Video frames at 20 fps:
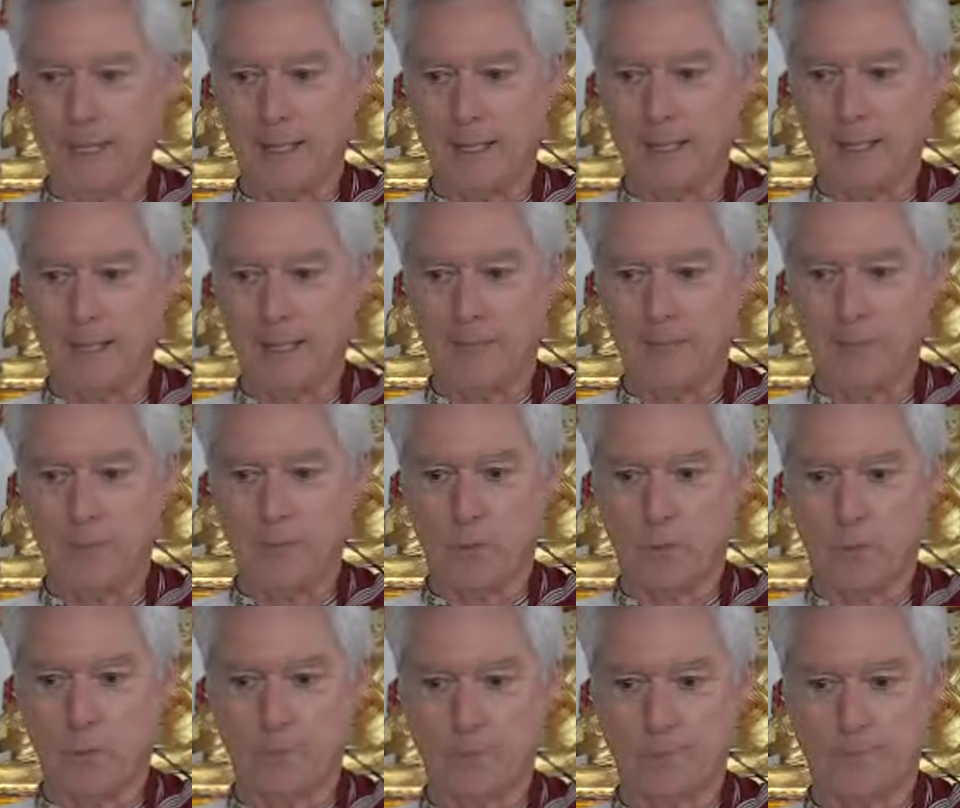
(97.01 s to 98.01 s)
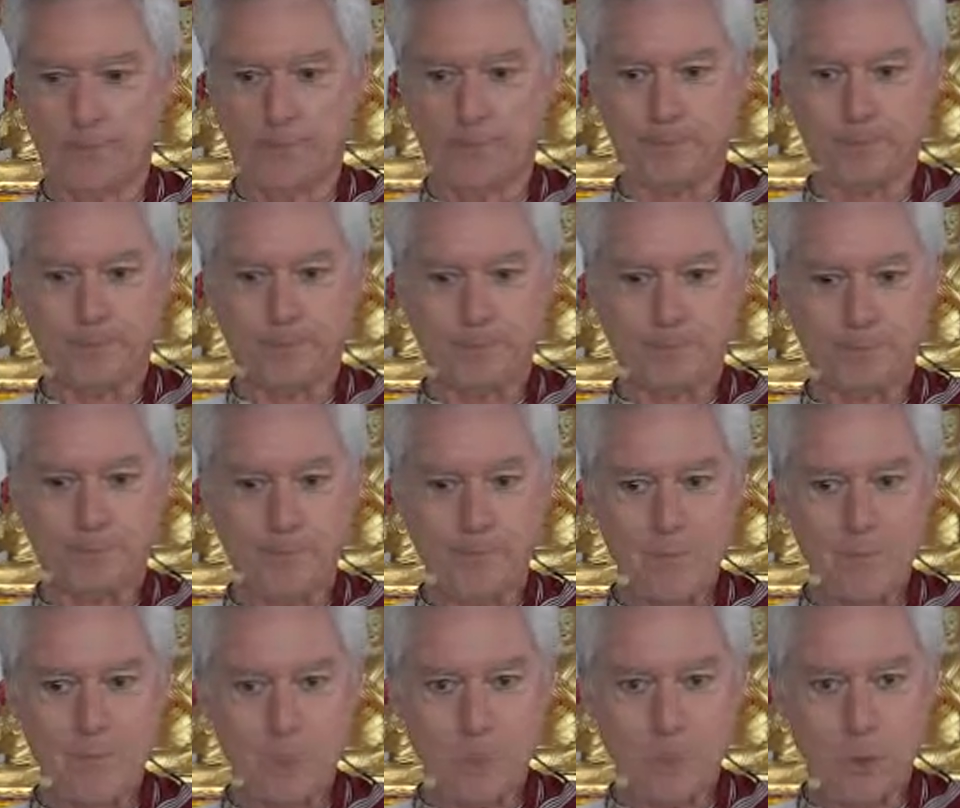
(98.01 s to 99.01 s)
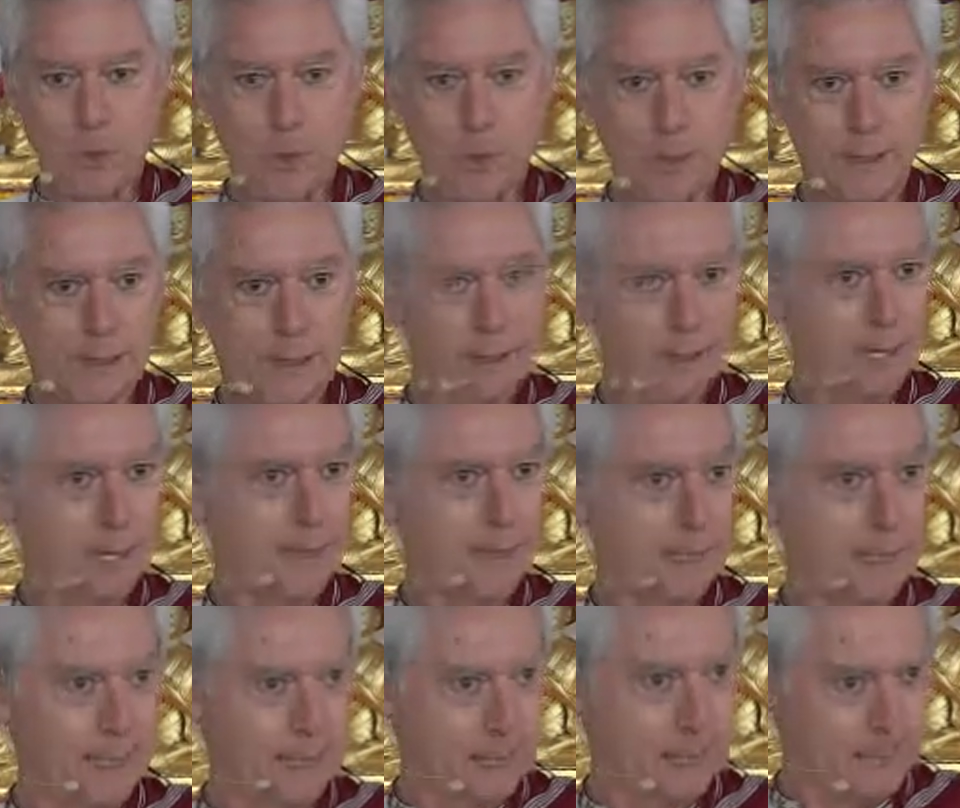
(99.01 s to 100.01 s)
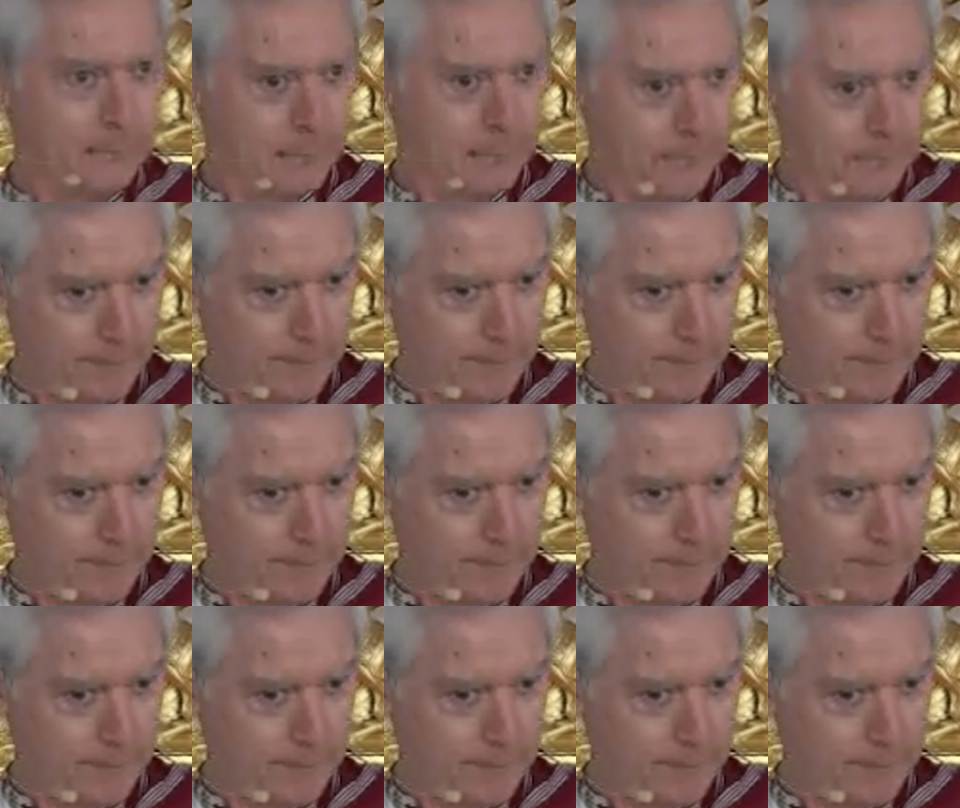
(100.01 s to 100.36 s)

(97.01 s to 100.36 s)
and therefore the cook does not get